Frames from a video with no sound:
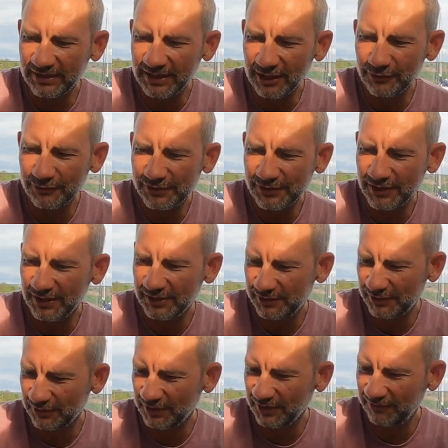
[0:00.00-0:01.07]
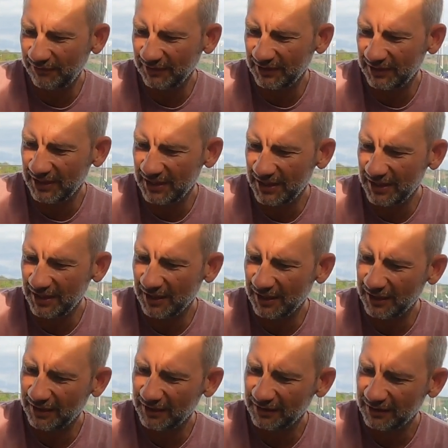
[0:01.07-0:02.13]
a downside, so definitely
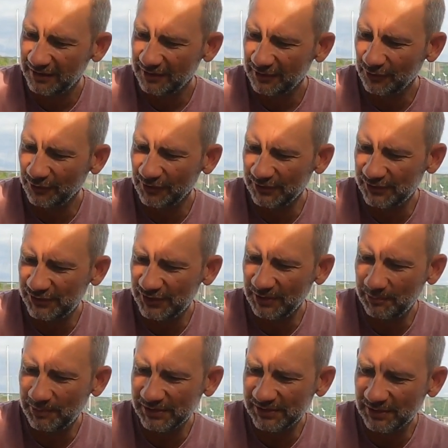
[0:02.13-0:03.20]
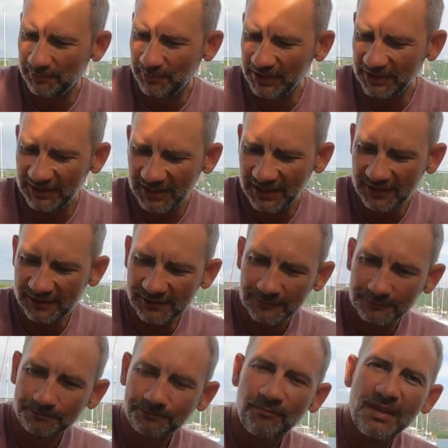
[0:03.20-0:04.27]
not as cheap as the Bintangs.
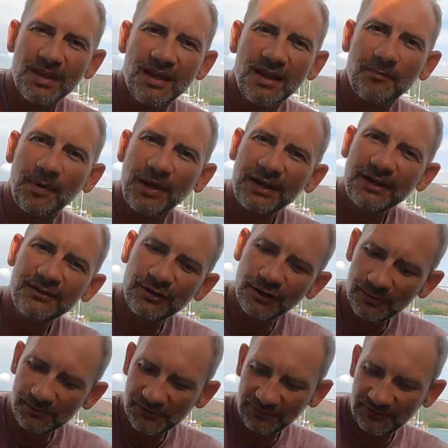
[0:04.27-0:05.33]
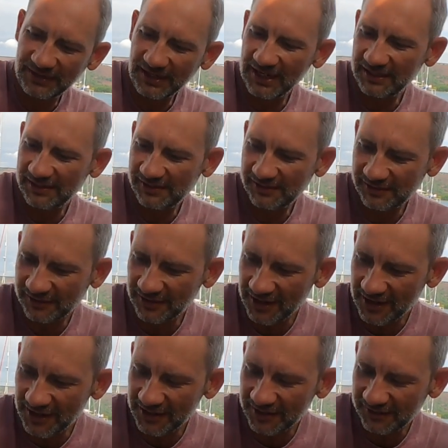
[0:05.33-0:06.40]
But in terms of taste,
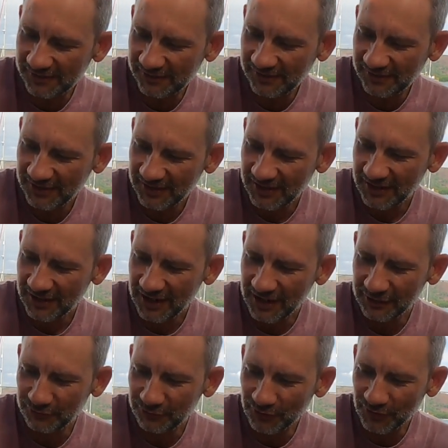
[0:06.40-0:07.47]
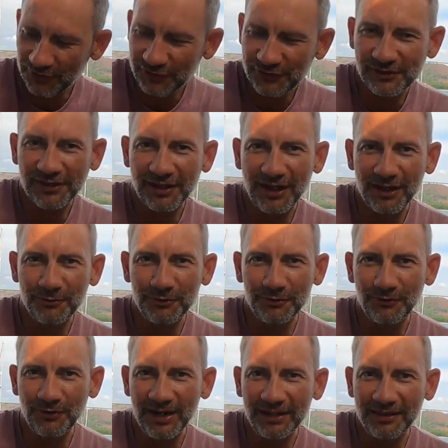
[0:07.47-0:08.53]
size and cost, I would
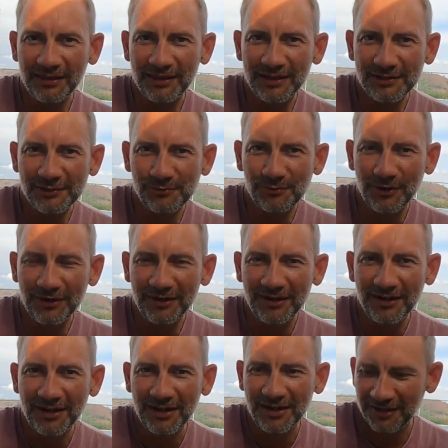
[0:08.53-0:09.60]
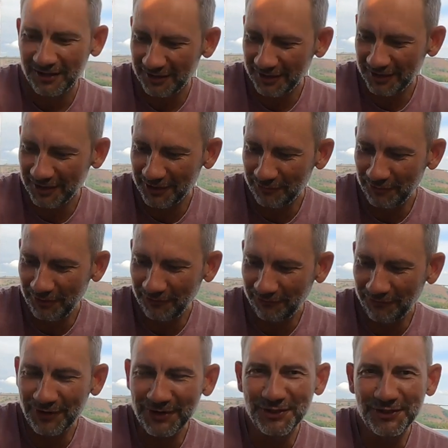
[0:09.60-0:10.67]
rate this one a
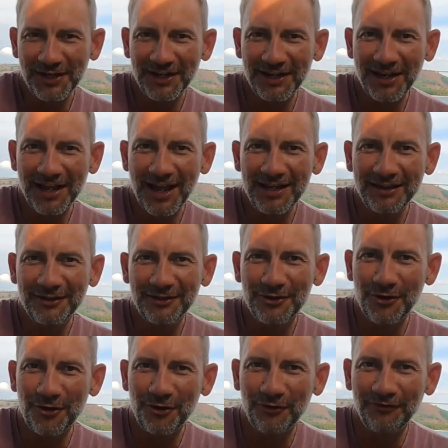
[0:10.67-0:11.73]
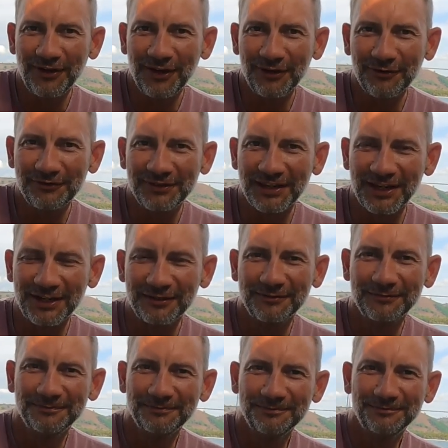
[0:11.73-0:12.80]
refreshing 8.5 out of 10.
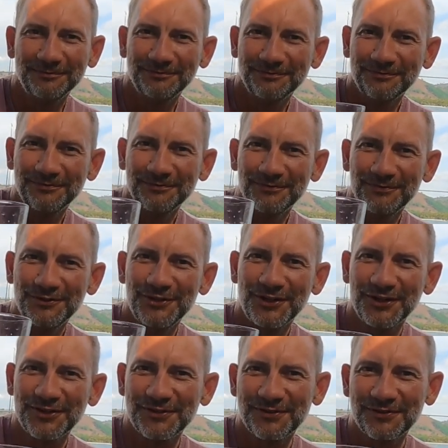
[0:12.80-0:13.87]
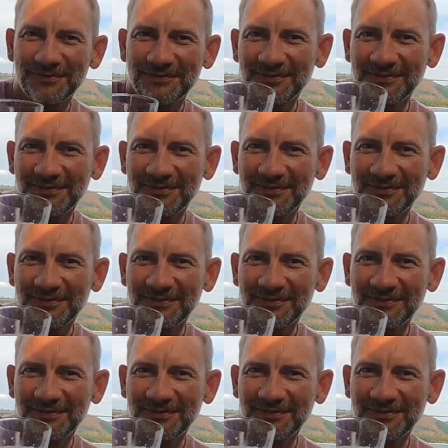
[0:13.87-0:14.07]
Cheers.